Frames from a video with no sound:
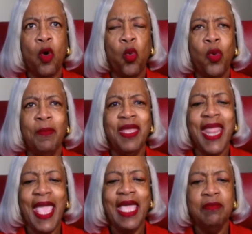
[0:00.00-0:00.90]
women
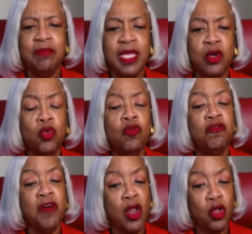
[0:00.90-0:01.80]
and men who
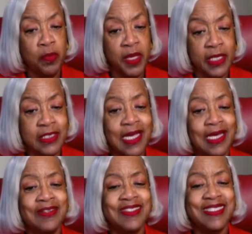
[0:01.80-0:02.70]
follow me to
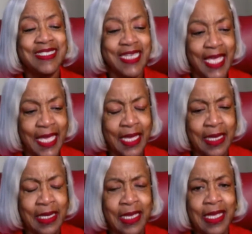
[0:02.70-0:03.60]
understand